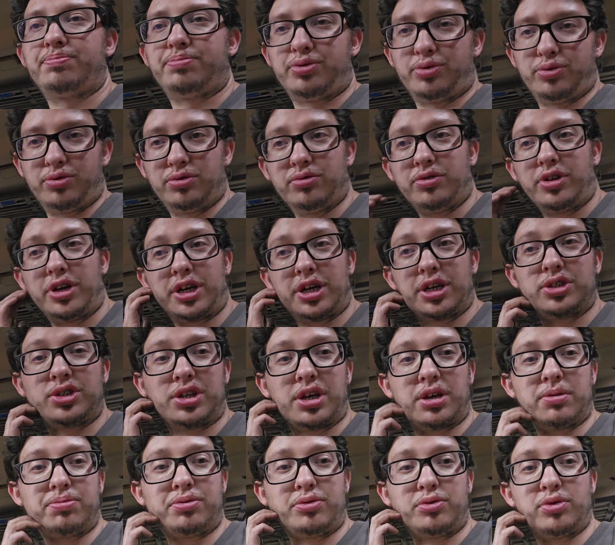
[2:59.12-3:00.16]
Like I
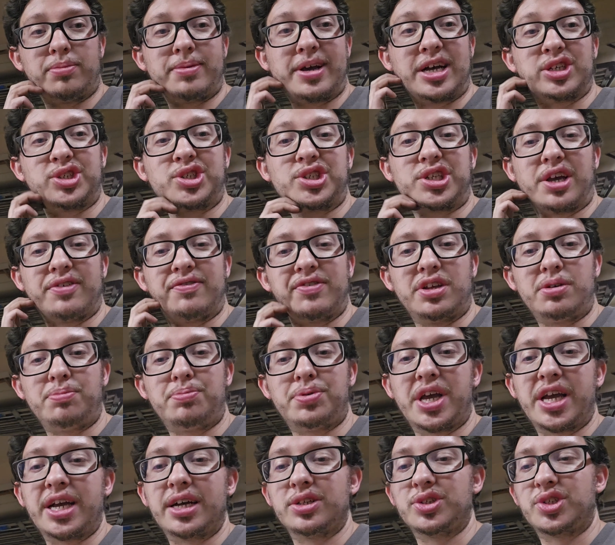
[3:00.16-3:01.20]
said, pulled about 70
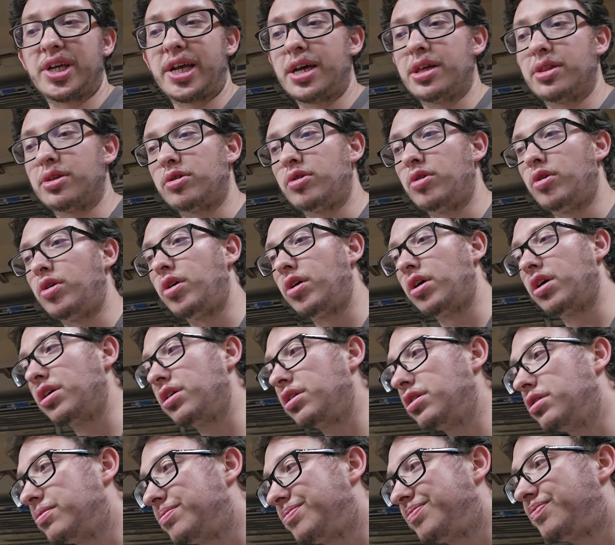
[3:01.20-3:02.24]
pounds out of the car.